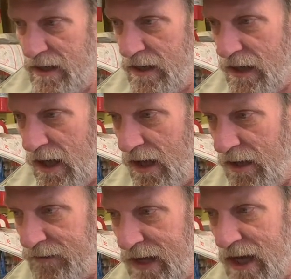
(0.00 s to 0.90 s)

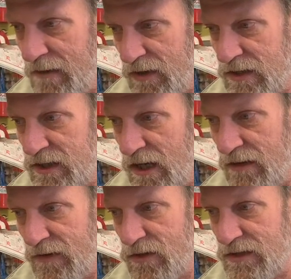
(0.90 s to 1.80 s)
I've got a bunch of other
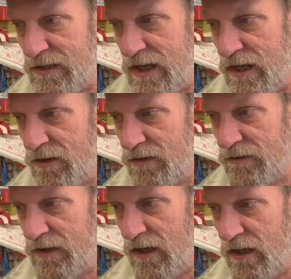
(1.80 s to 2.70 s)
verses here
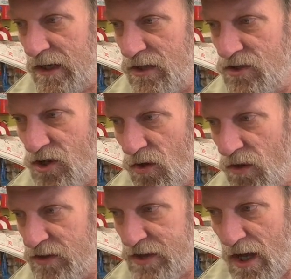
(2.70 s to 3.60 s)
in
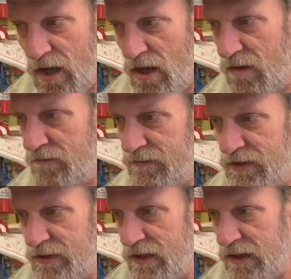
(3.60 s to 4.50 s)
Psalms,
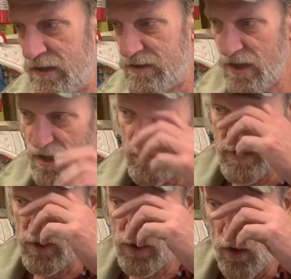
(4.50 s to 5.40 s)

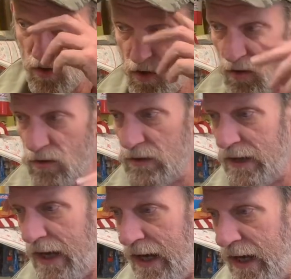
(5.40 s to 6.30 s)
in Joel,
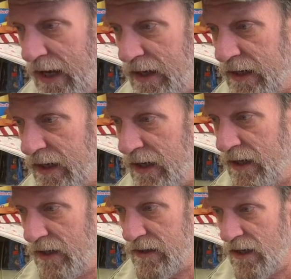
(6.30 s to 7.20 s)
and
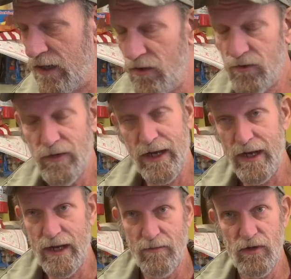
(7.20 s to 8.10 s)

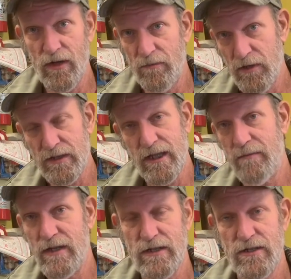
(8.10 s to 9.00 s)
and I'm going to put
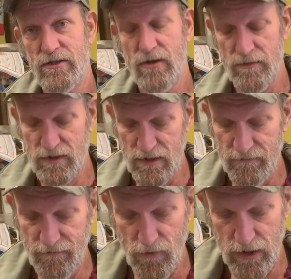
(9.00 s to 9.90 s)
them in the description
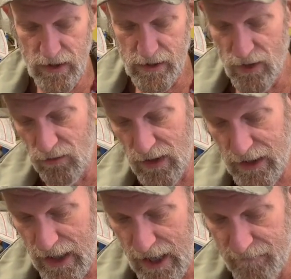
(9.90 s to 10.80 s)
for you to go
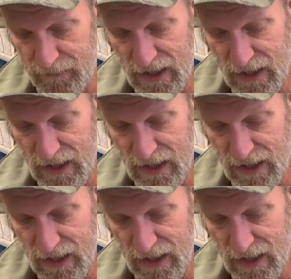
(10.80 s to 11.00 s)
look at.